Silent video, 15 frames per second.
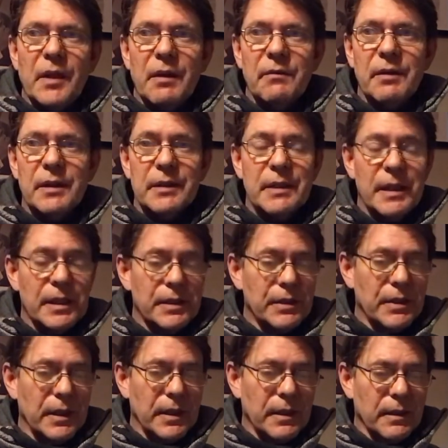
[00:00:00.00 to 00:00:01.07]

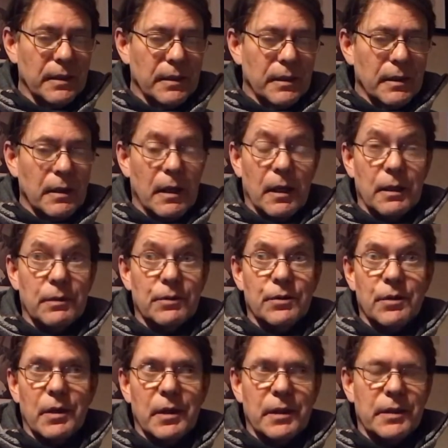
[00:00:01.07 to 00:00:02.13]
fantastic
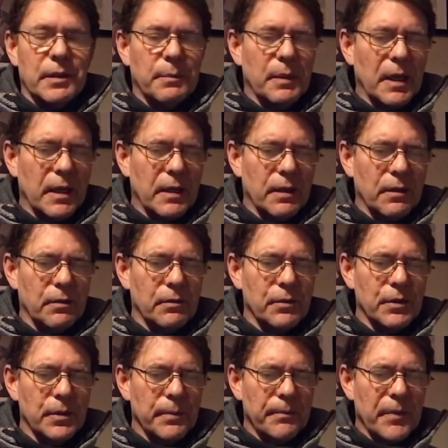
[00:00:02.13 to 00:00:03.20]
untried
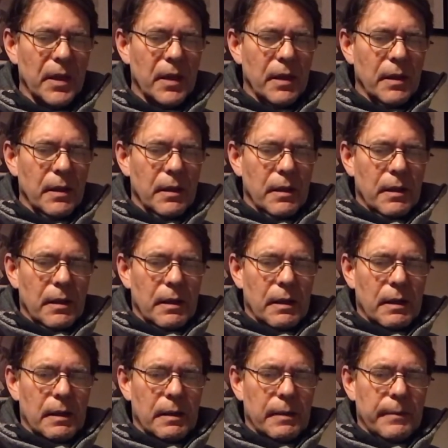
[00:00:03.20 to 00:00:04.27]
tobaccos.
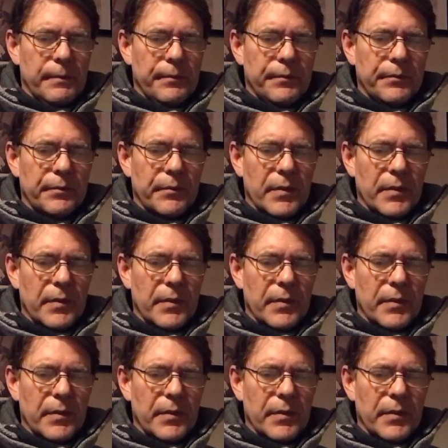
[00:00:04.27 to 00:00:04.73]
And